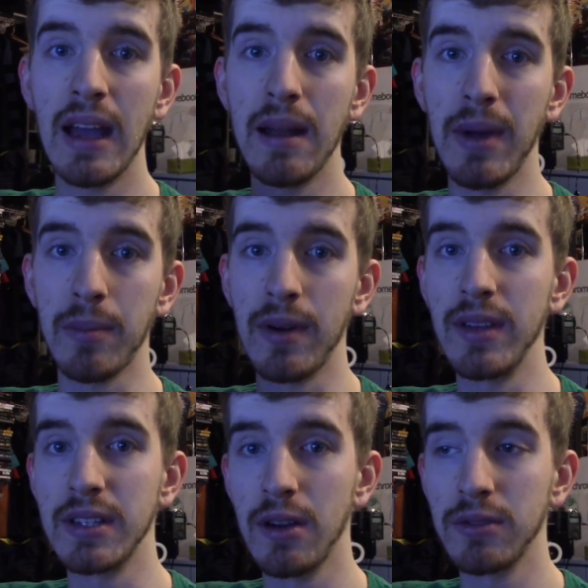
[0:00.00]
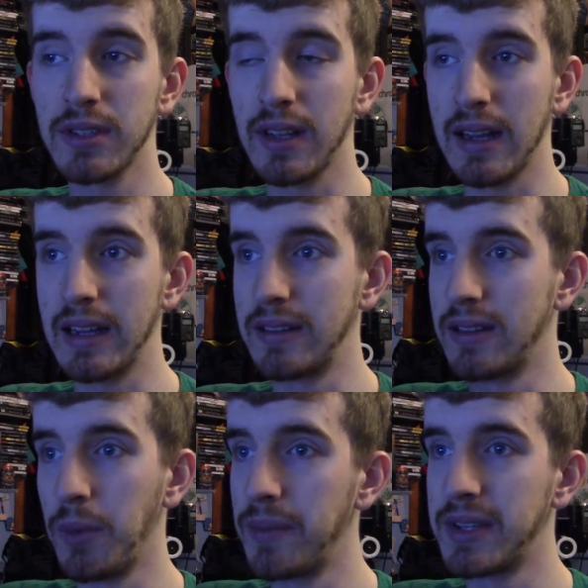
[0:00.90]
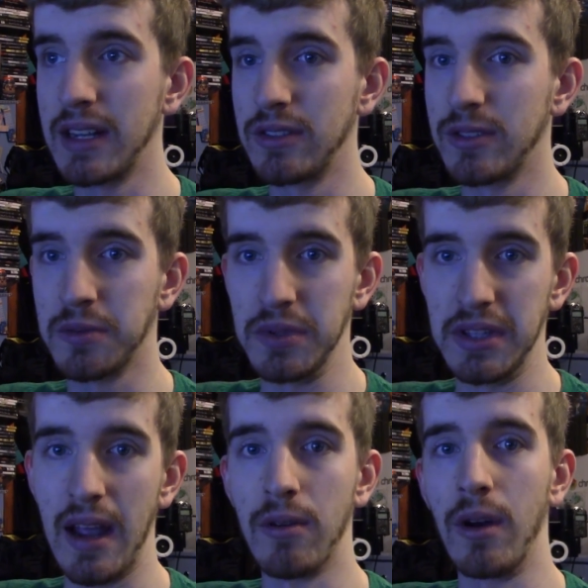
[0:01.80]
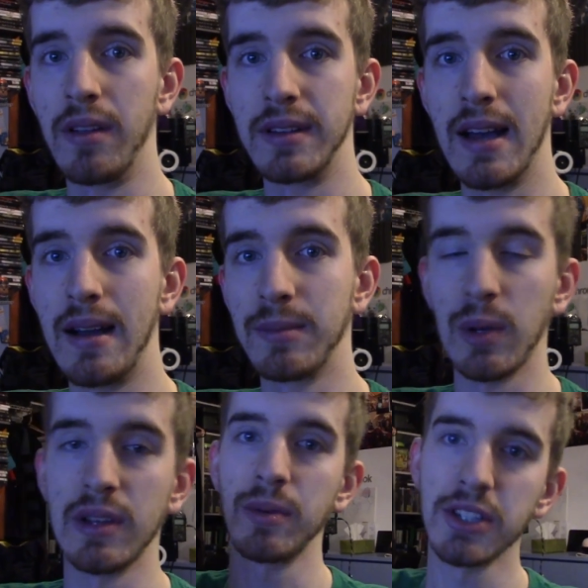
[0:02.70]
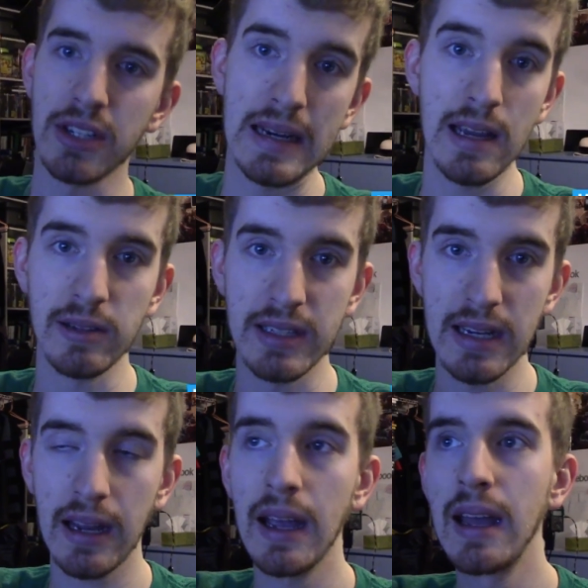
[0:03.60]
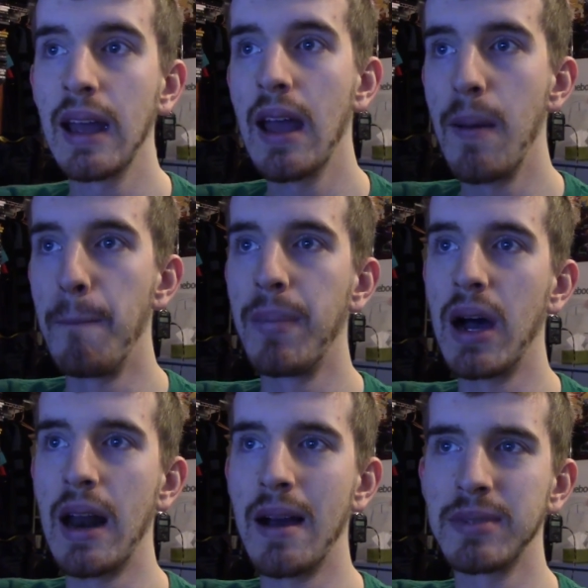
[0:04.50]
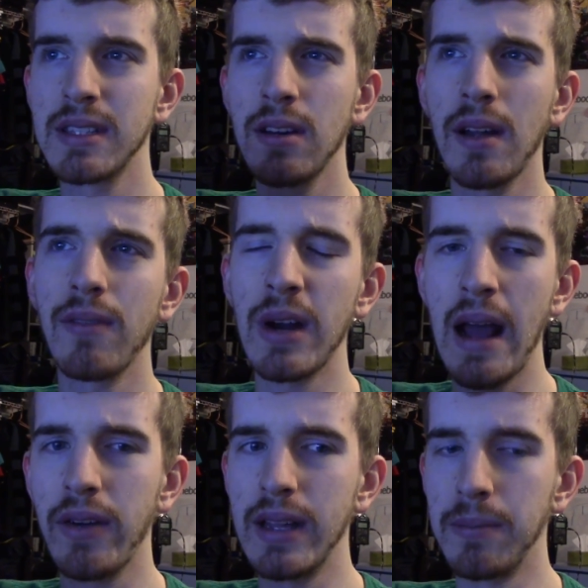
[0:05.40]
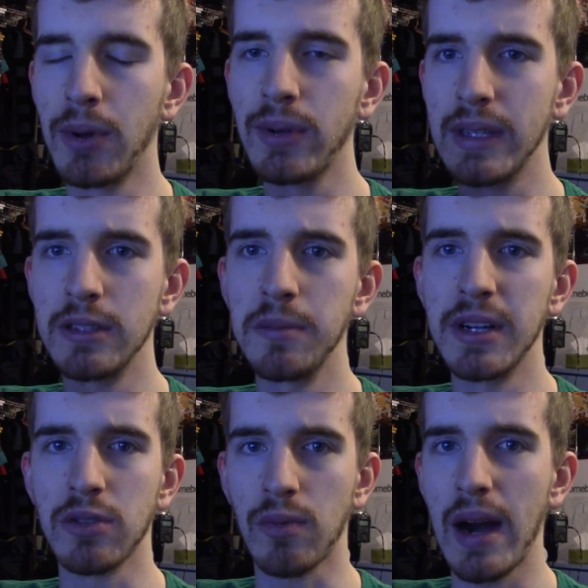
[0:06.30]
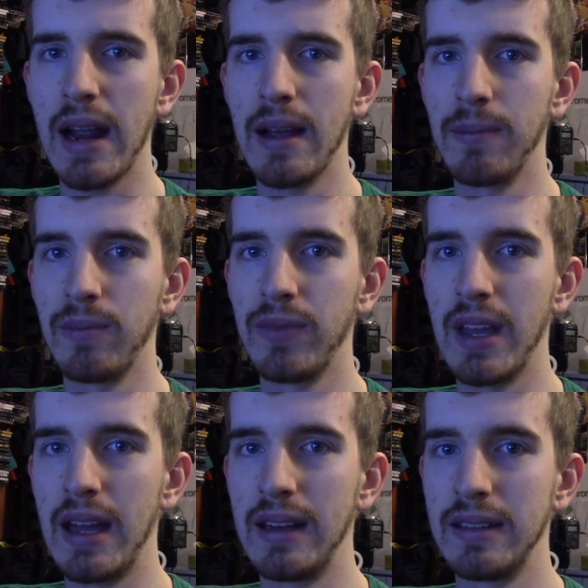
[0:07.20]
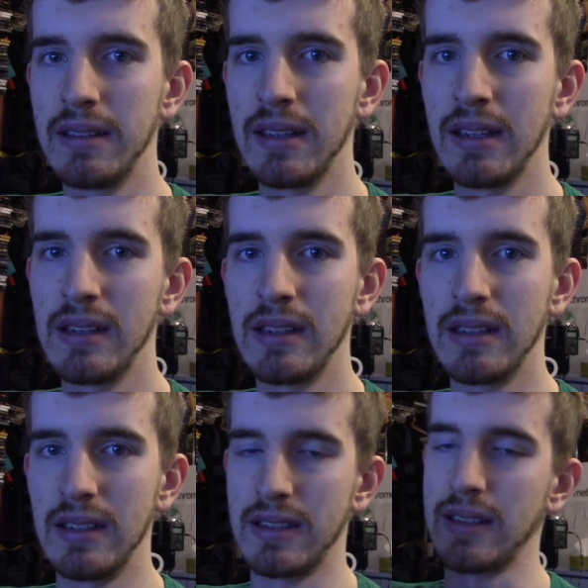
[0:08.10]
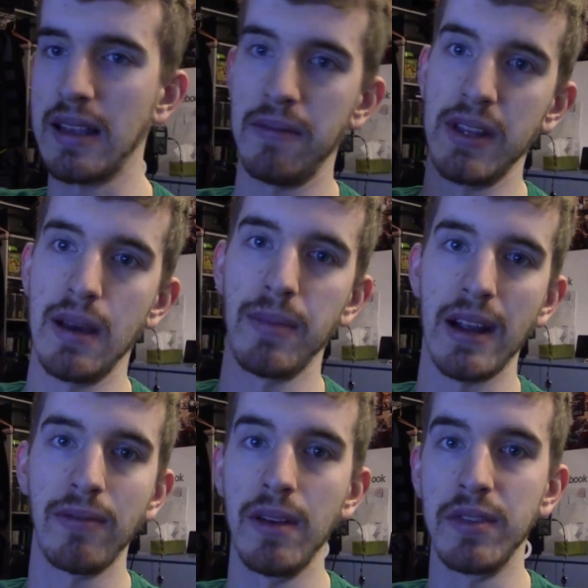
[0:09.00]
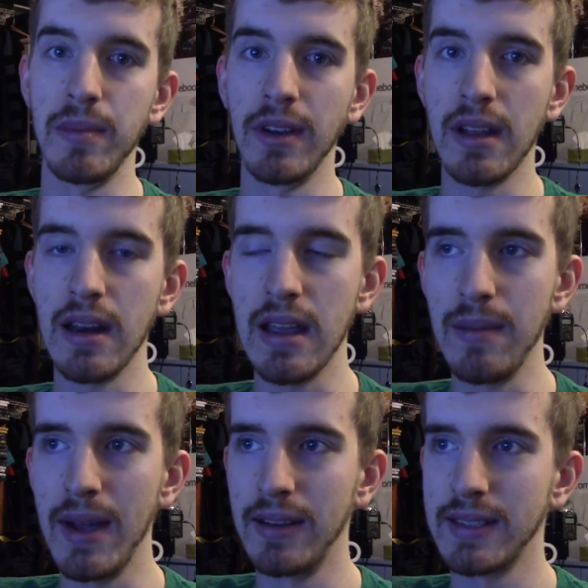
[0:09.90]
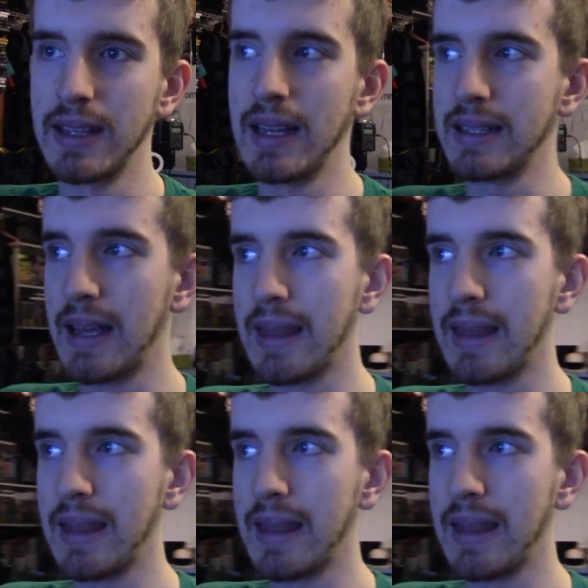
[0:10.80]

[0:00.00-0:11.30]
And my previous hosts, like it, the website just was down all the time. switched to Neosync, but I'm still every now and then pulling too much RAM that it's giving them like 50 million emails and things